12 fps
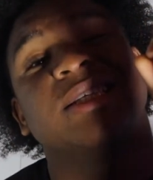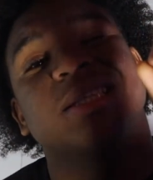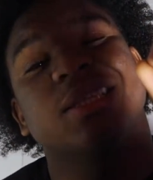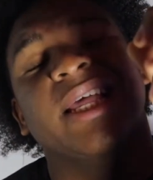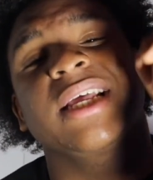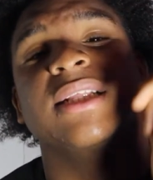
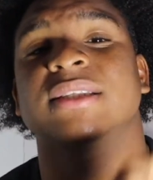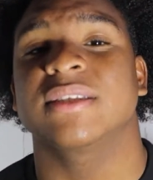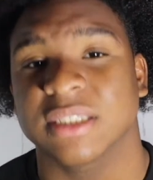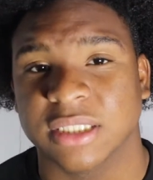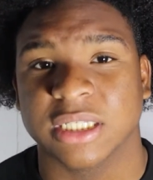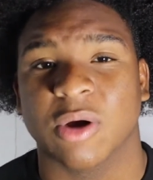stay
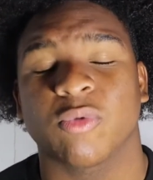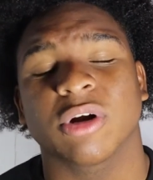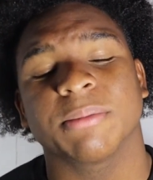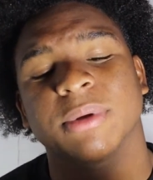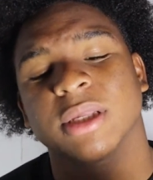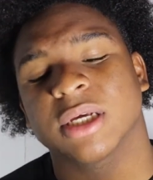consistent. I
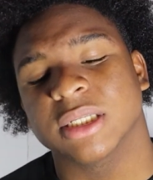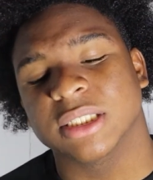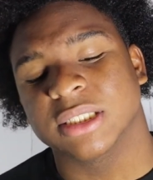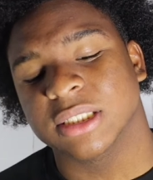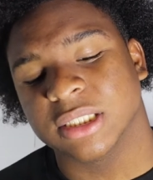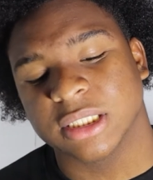want to be
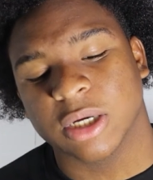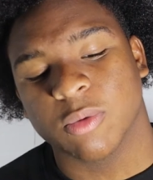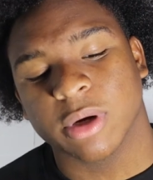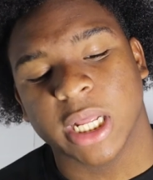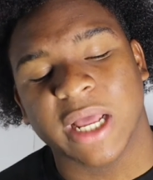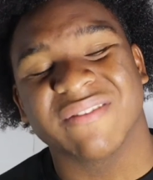consistent. I
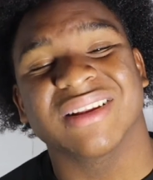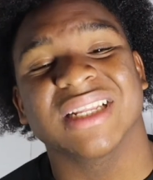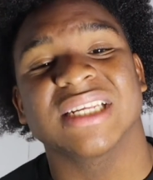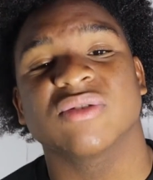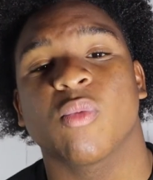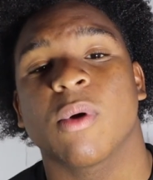want to have at
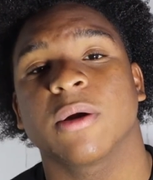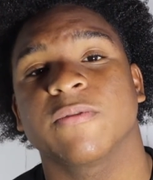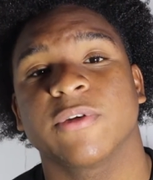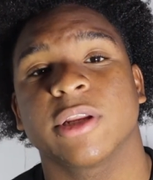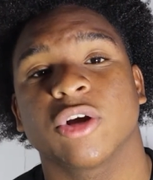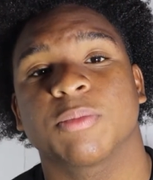least
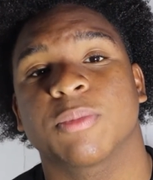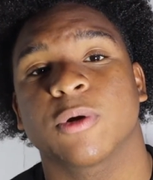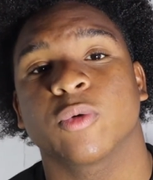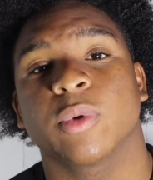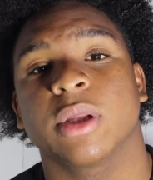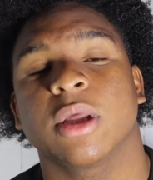one video
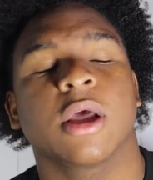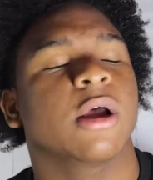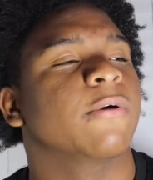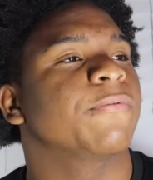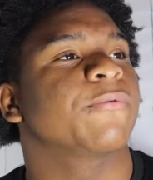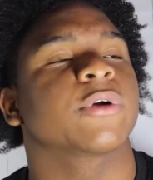per week
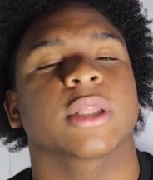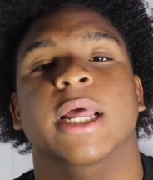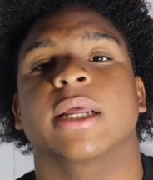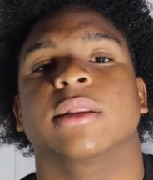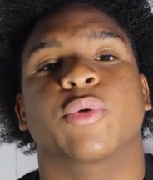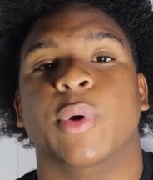for,
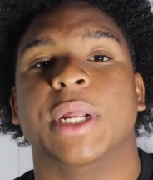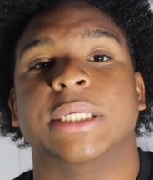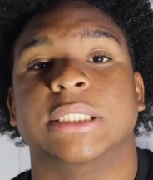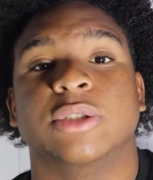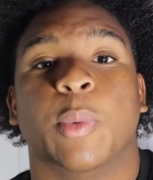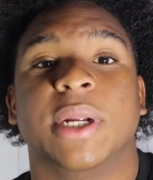like, the
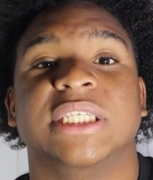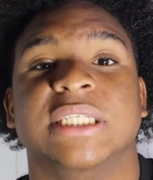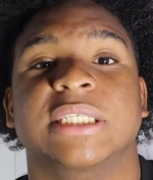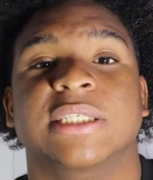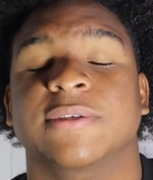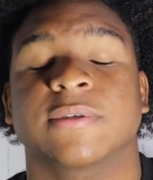rest. The rest
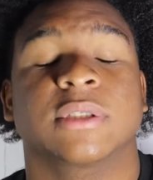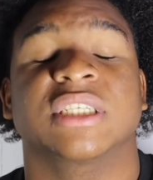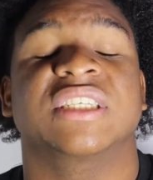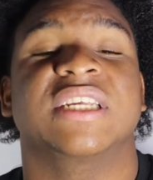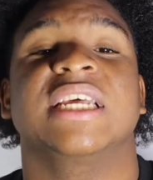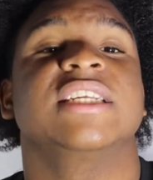of
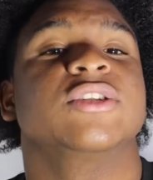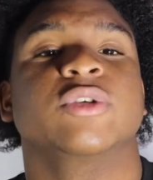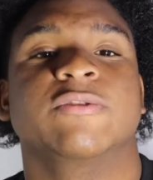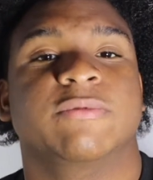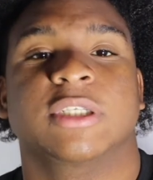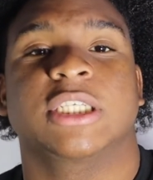this
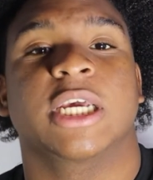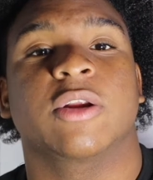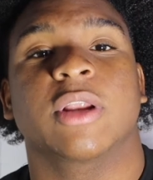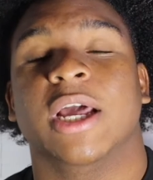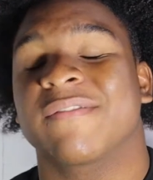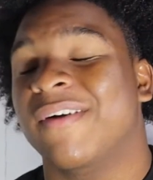history of this
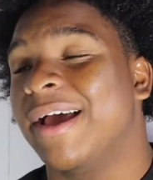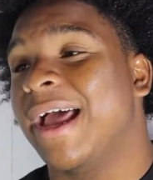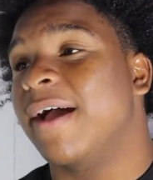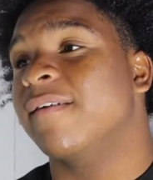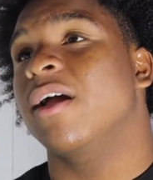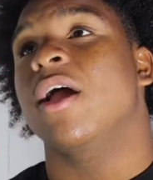channel. Like, if I
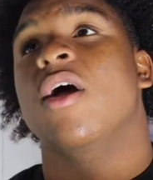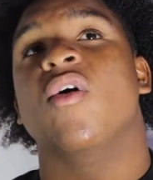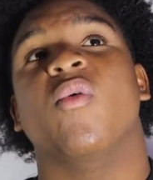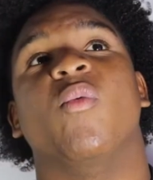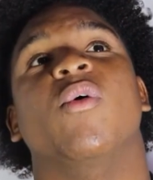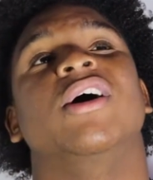have
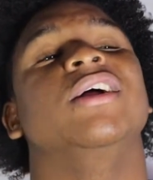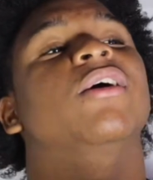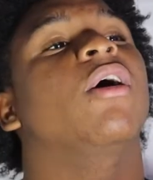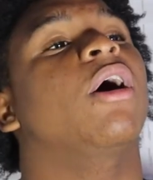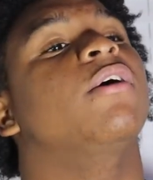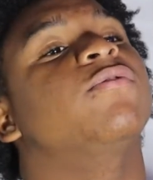
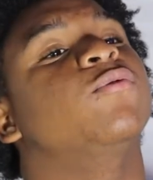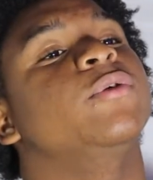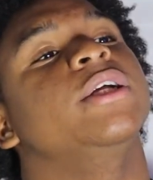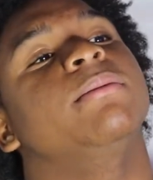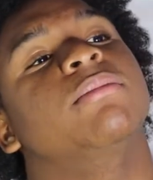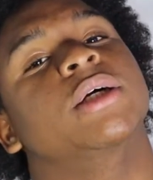one off
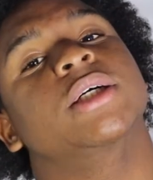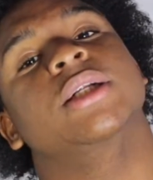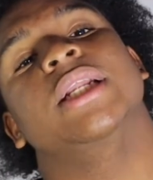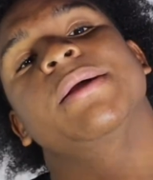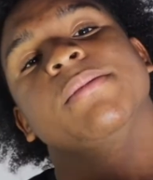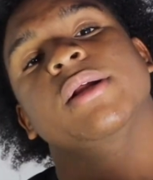week, bro,
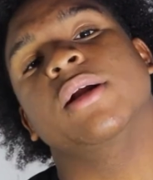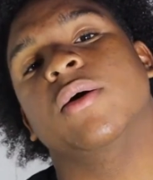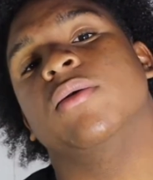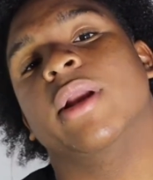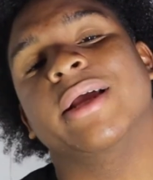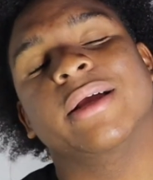let me
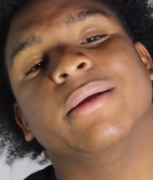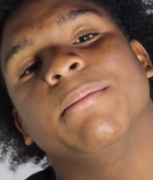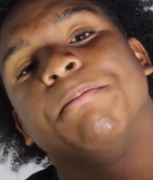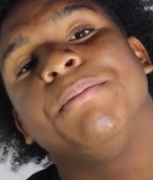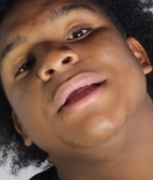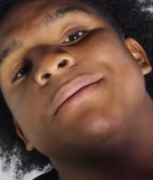know.
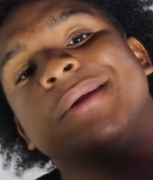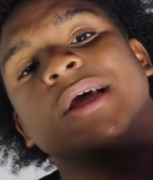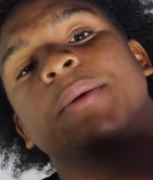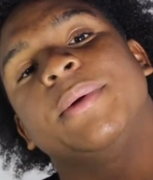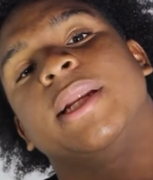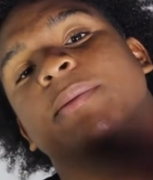Like, beat me
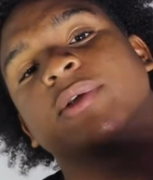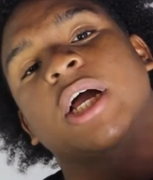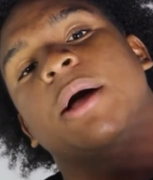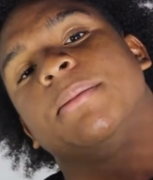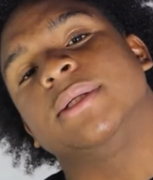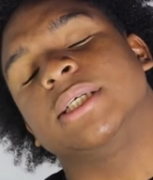up in those
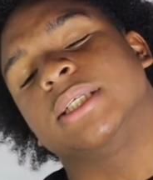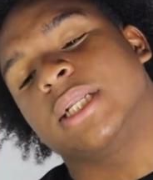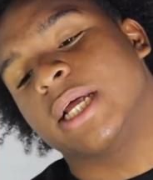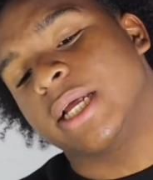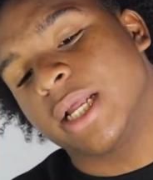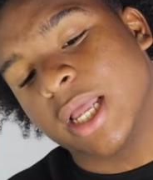comments. Because,
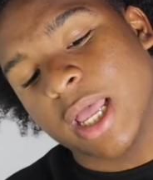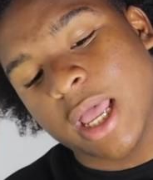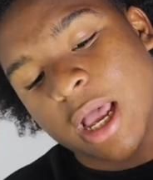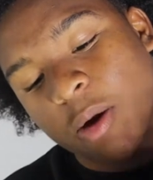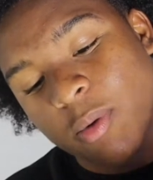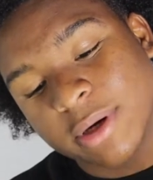like,
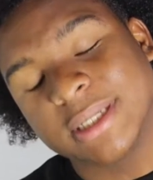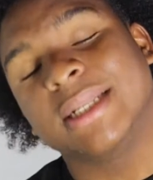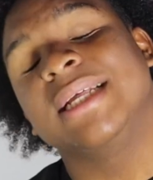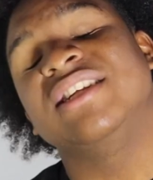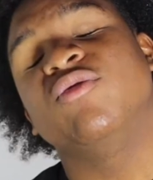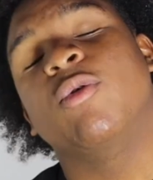I want
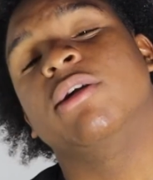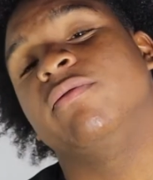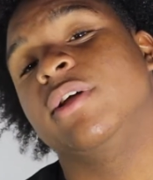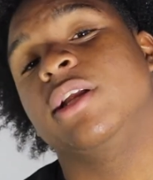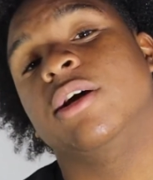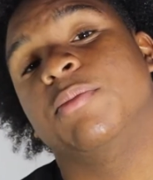at least one
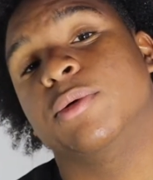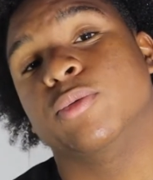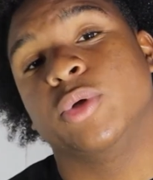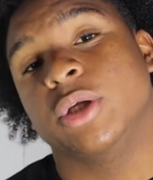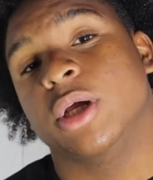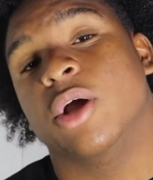video per
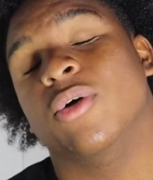week.